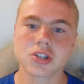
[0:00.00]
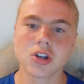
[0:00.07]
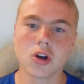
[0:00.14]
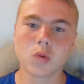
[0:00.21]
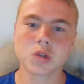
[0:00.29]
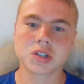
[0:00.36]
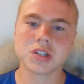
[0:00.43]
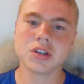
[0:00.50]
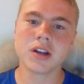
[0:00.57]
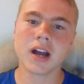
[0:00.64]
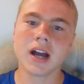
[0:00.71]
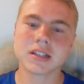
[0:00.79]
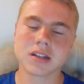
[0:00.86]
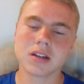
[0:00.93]
So we'll see
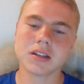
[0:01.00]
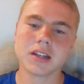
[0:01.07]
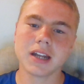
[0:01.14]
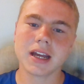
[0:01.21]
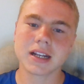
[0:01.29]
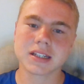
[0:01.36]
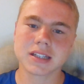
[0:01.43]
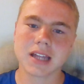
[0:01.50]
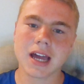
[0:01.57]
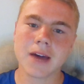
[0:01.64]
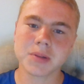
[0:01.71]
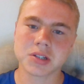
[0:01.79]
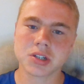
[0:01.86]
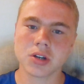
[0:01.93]
you guys on the next
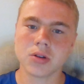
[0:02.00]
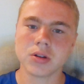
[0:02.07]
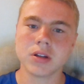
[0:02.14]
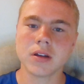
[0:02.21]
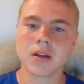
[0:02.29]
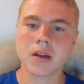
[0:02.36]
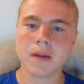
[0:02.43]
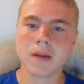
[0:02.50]
episode.